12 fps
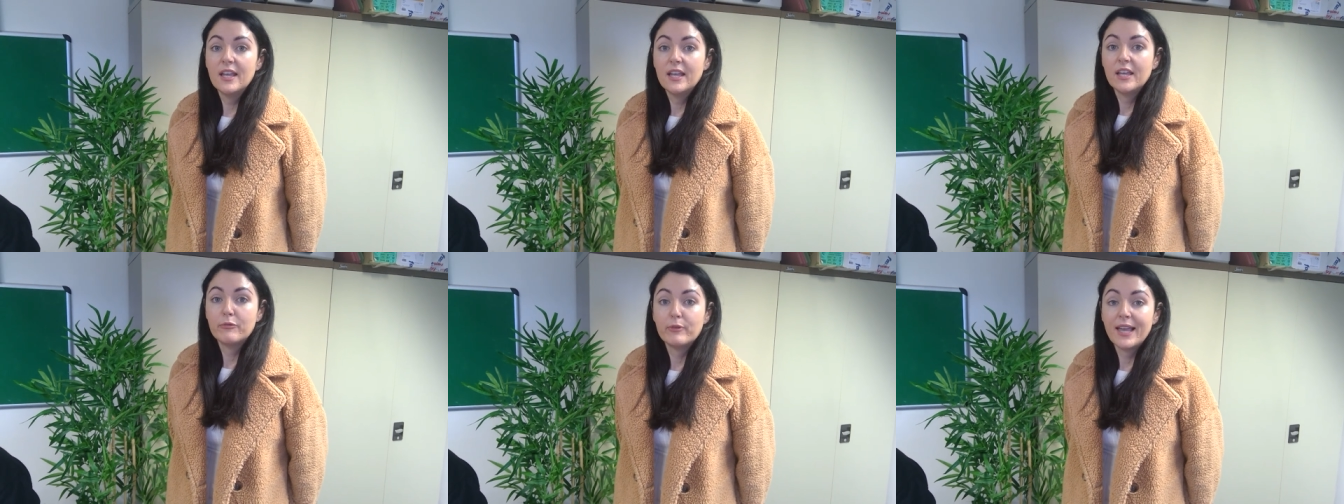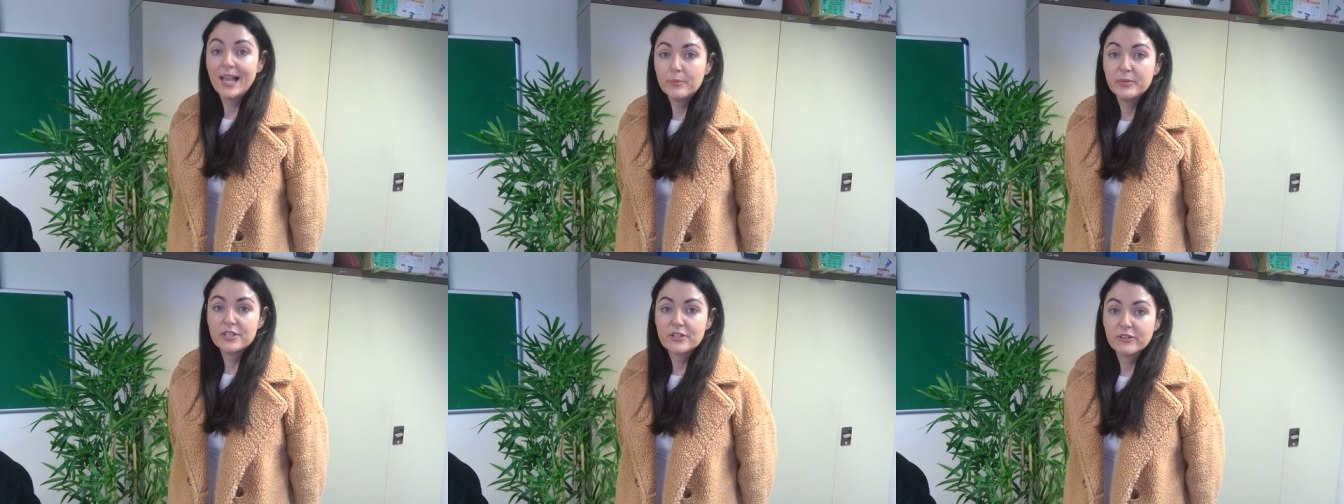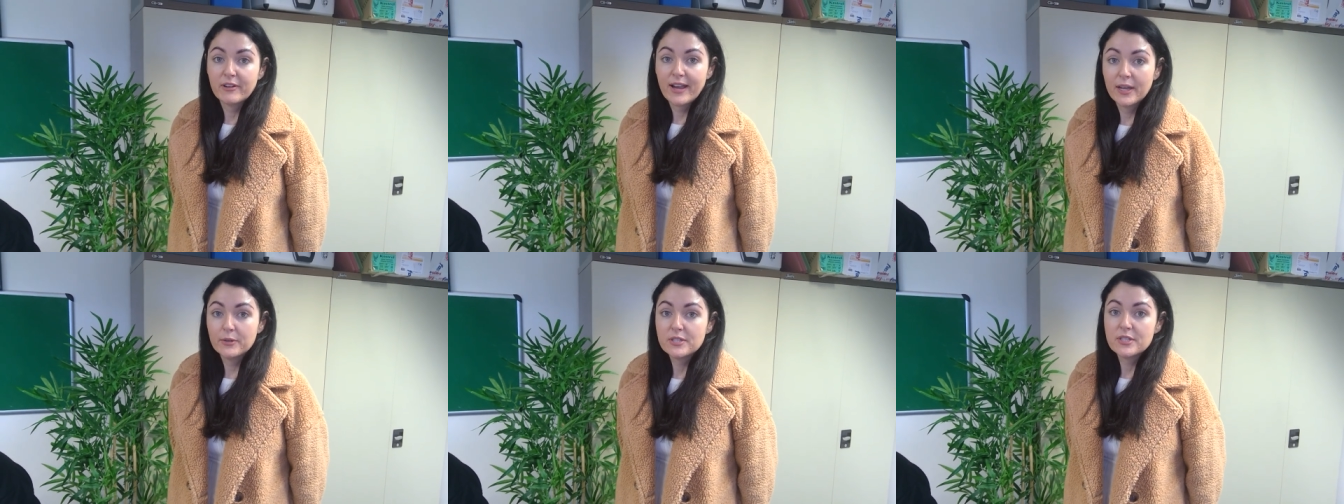if we help each other
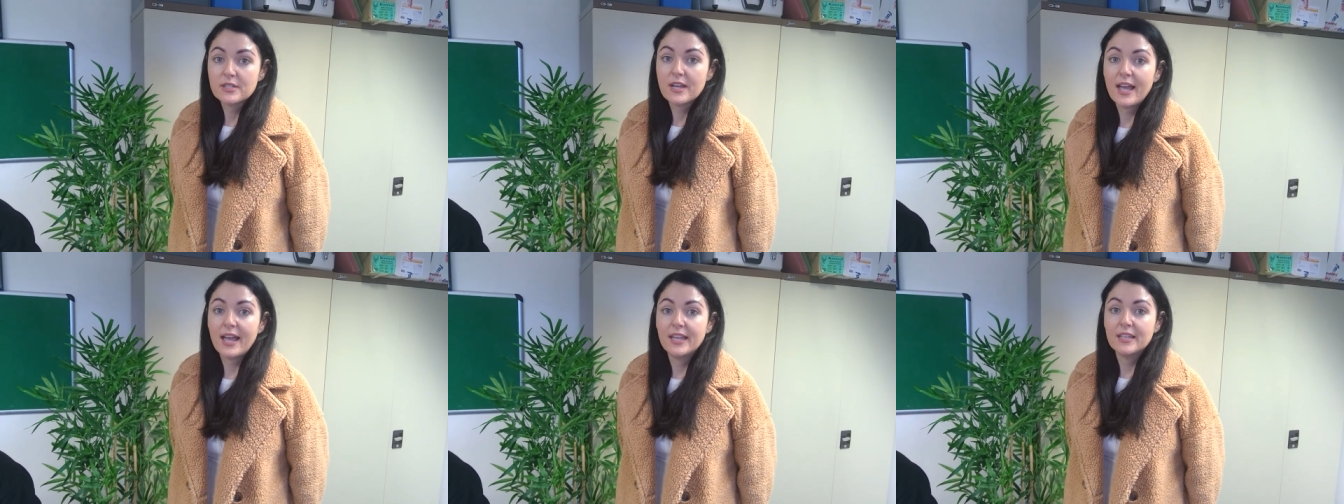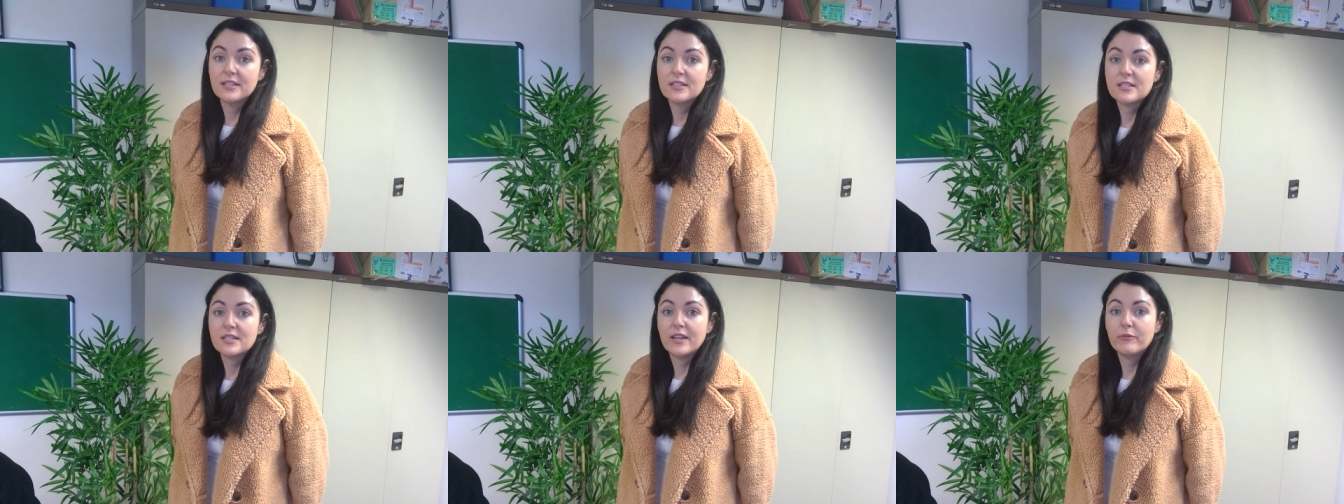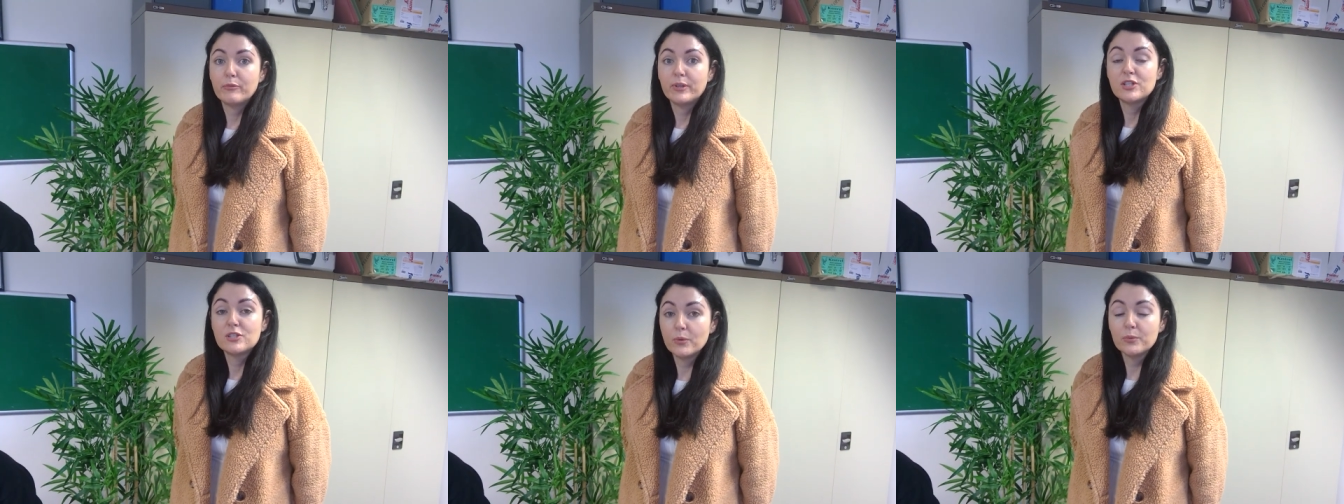out and if we
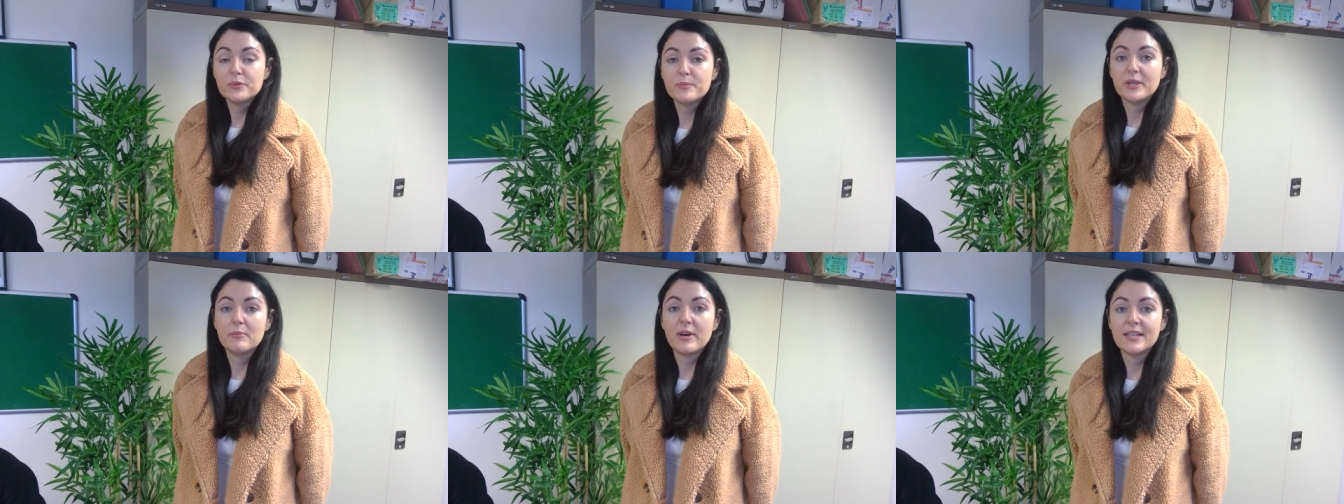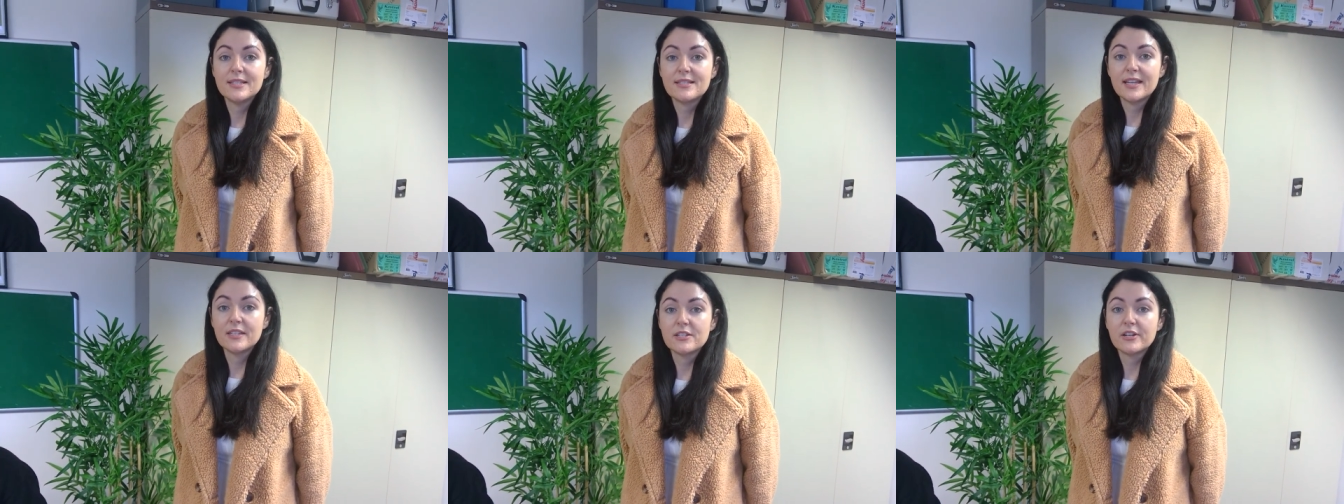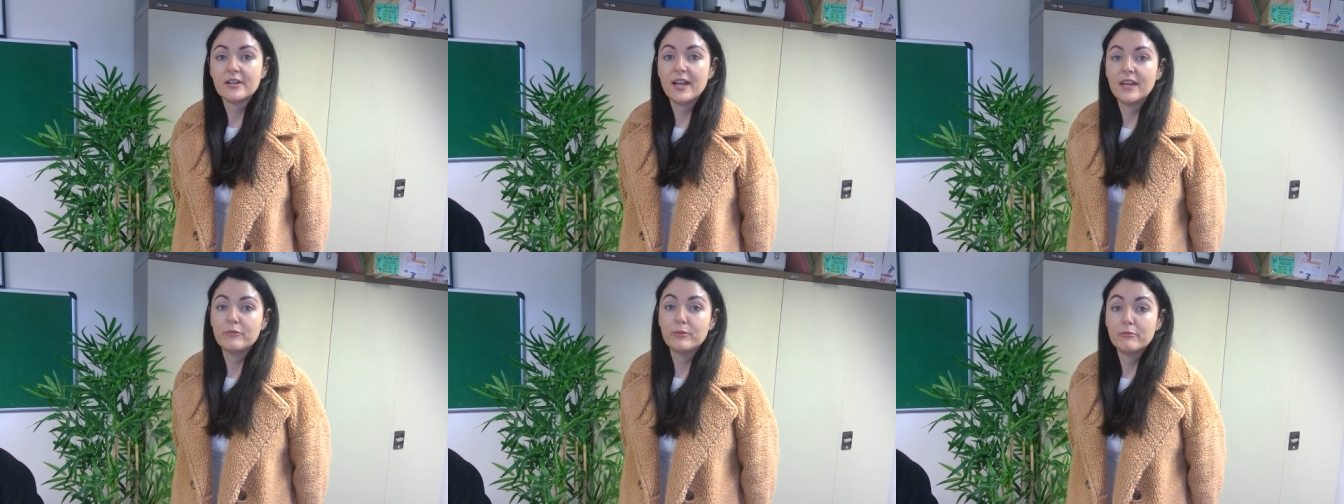don't be a bystander
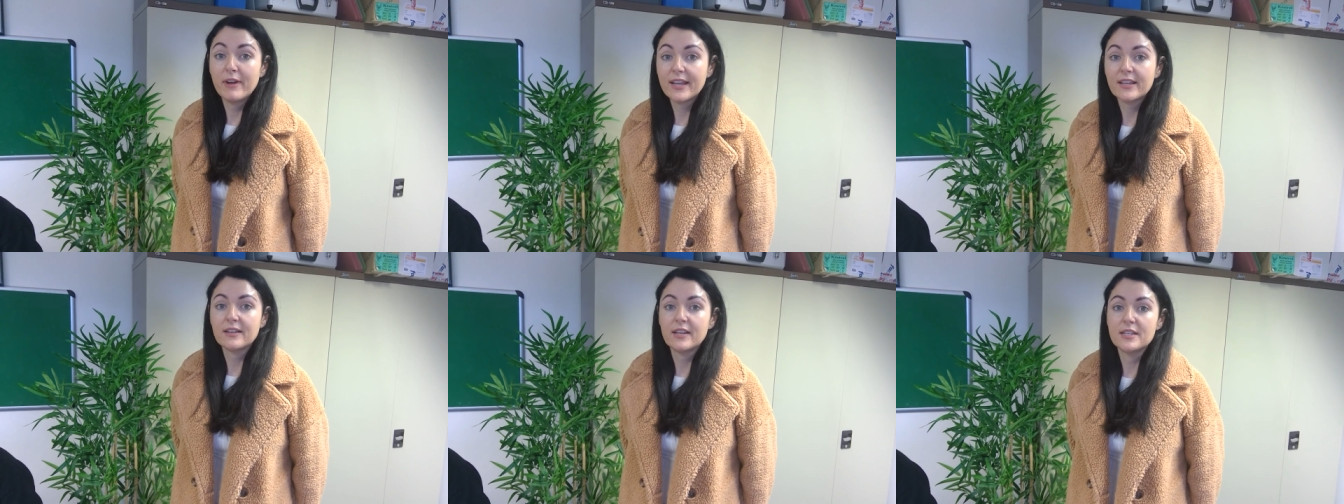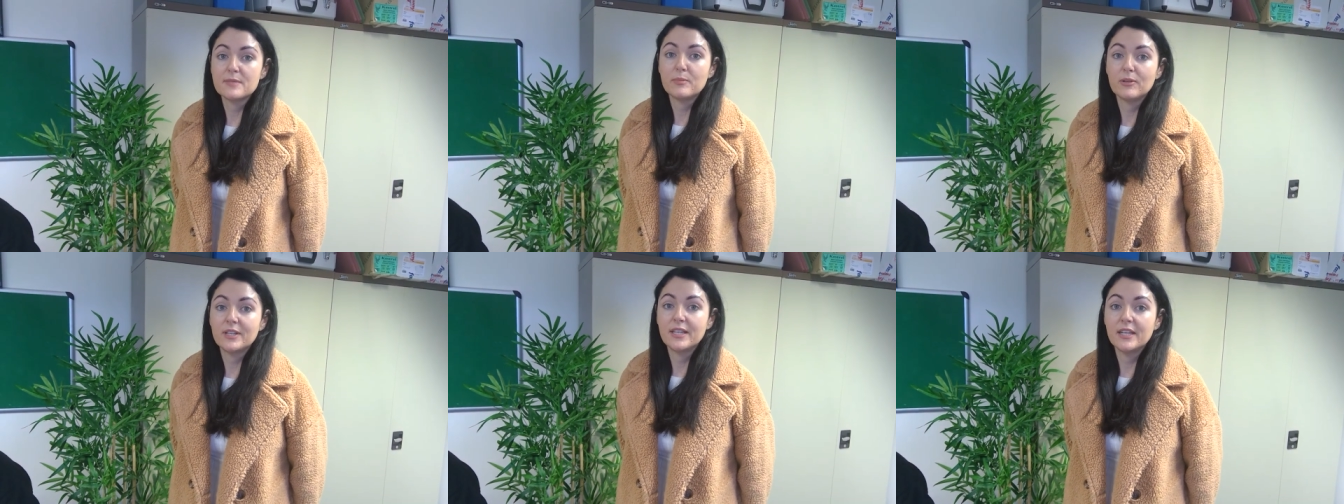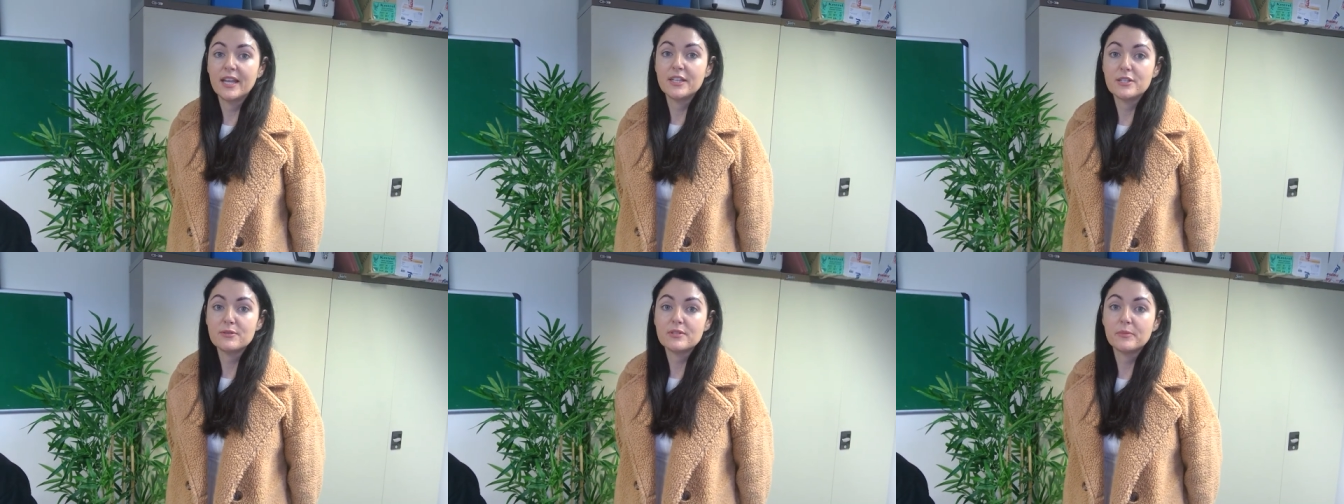and if we recognize bullying and
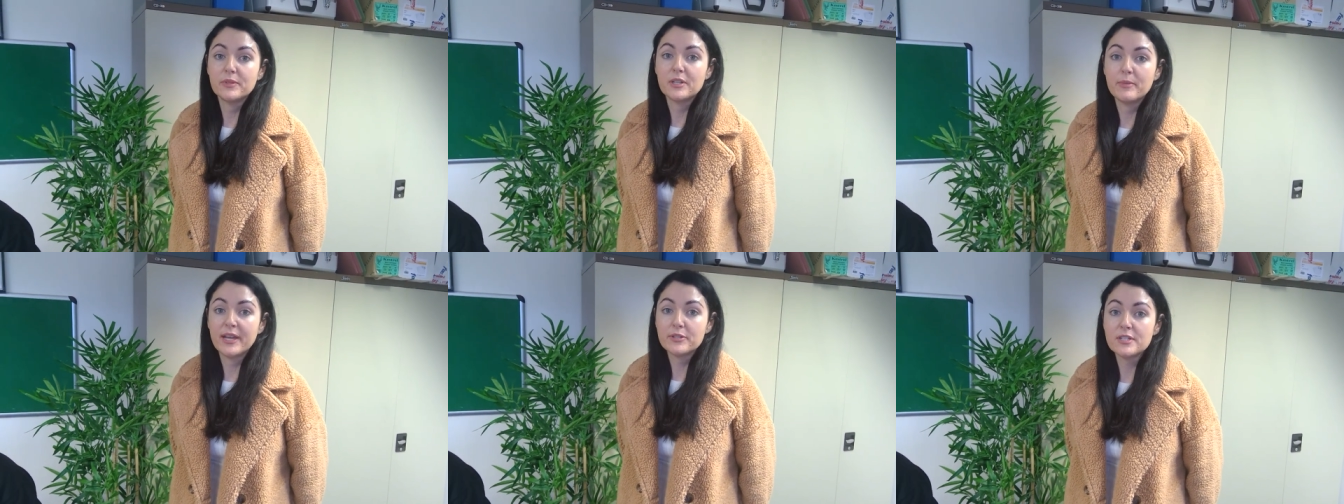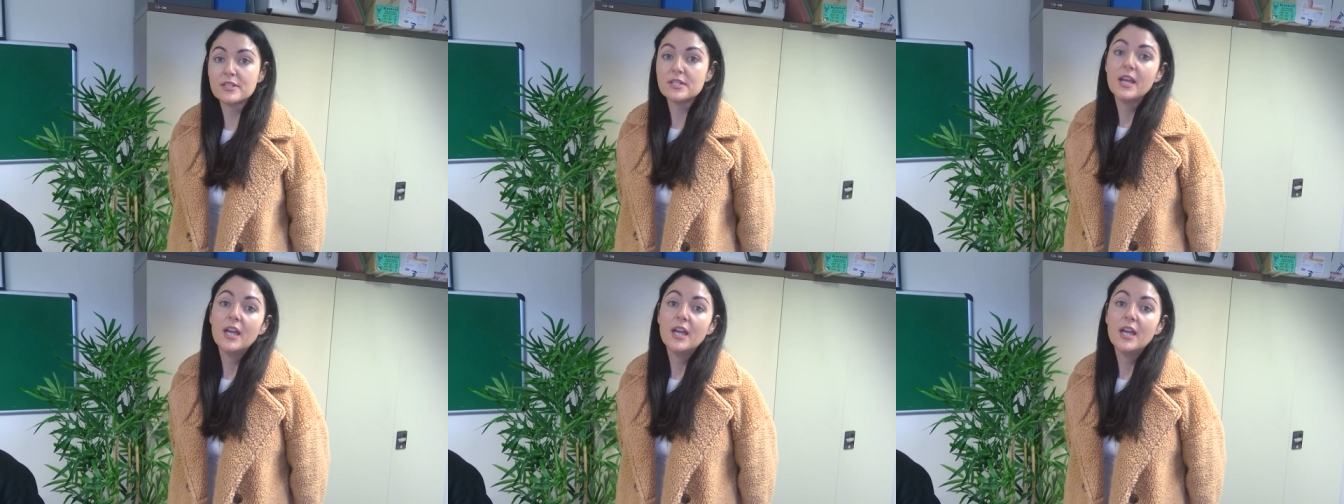do something about it,